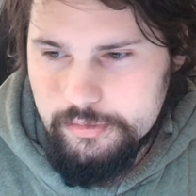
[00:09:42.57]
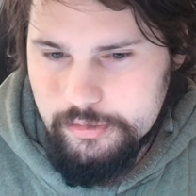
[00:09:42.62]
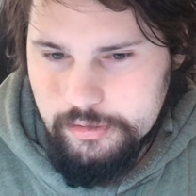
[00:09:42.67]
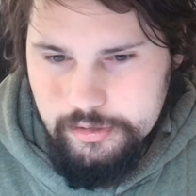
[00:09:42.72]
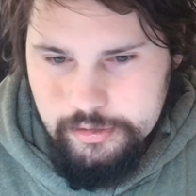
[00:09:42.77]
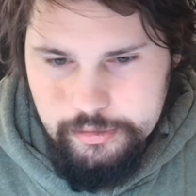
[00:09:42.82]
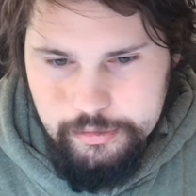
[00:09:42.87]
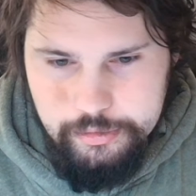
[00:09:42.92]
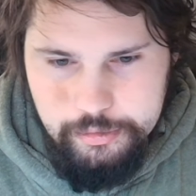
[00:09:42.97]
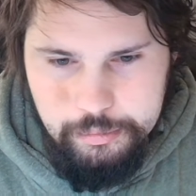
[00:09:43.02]

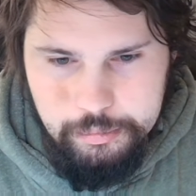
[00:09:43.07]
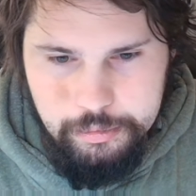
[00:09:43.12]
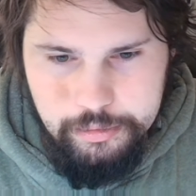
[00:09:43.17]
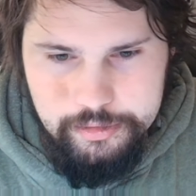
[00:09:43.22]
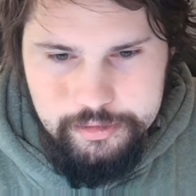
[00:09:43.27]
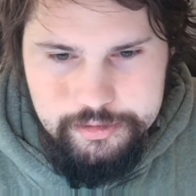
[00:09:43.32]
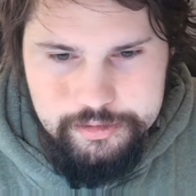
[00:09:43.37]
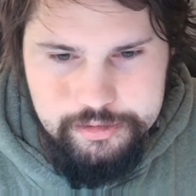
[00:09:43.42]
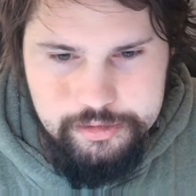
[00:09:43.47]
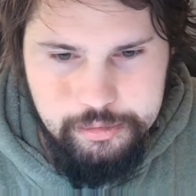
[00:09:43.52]
I don't know
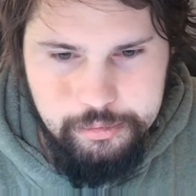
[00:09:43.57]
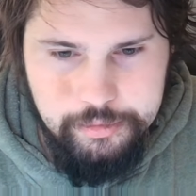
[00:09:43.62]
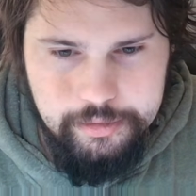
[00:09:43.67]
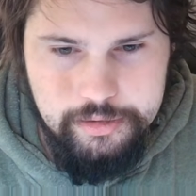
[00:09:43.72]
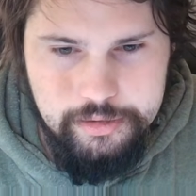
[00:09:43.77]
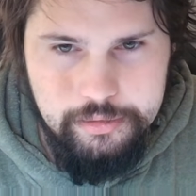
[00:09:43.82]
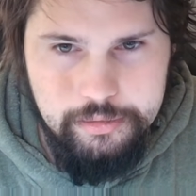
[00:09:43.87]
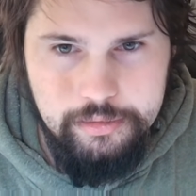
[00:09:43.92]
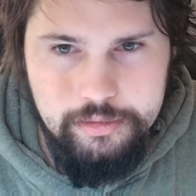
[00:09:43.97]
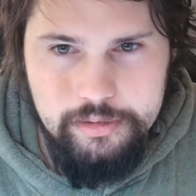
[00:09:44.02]
what is
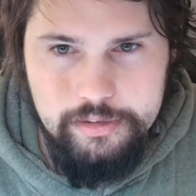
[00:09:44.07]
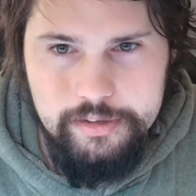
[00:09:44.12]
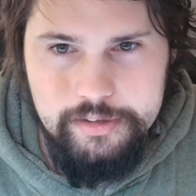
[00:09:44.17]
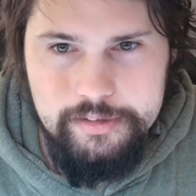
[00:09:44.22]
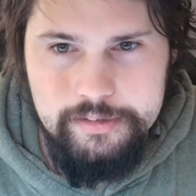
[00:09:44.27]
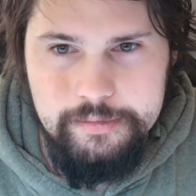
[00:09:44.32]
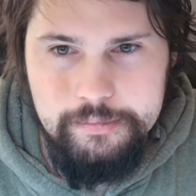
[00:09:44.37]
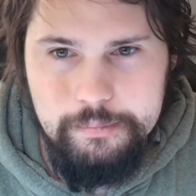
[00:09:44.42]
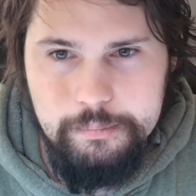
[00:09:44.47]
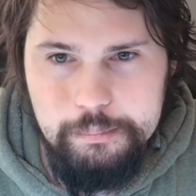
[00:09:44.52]
going
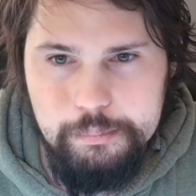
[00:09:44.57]
on,